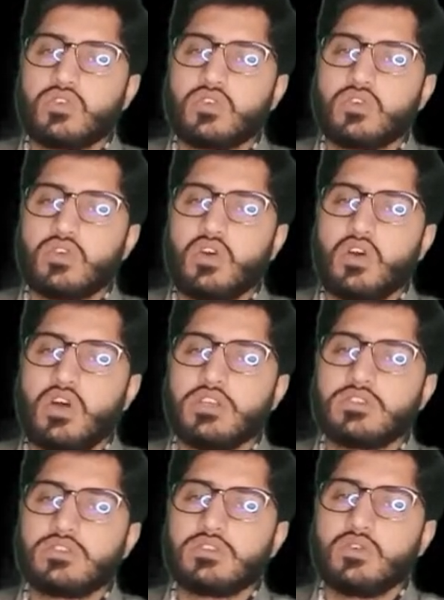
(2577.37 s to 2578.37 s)

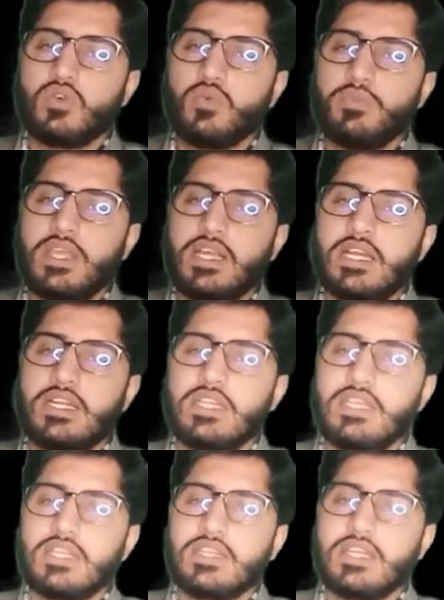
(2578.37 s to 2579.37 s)
cos omega
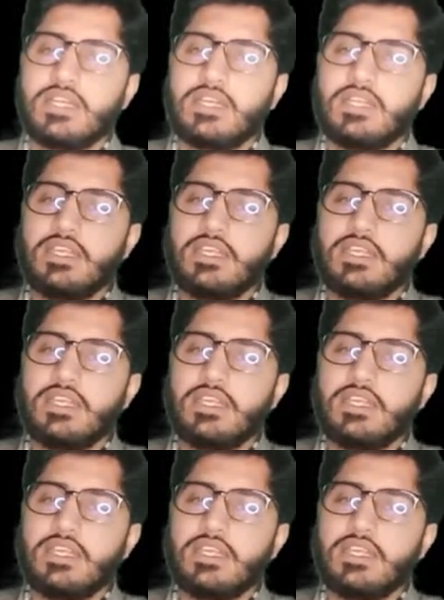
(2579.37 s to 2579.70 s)
t, then d